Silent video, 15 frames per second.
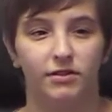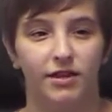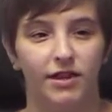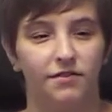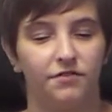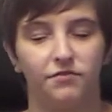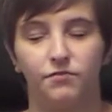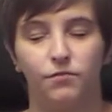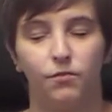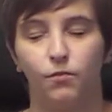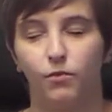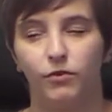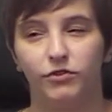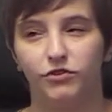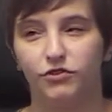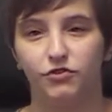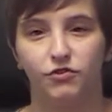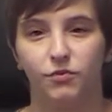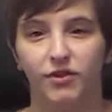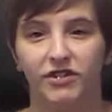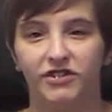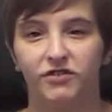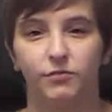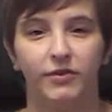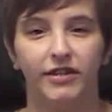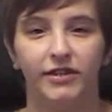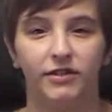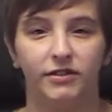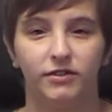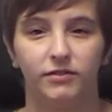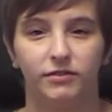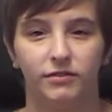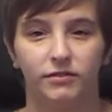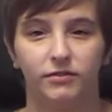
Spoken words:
Now they're once or twice a week.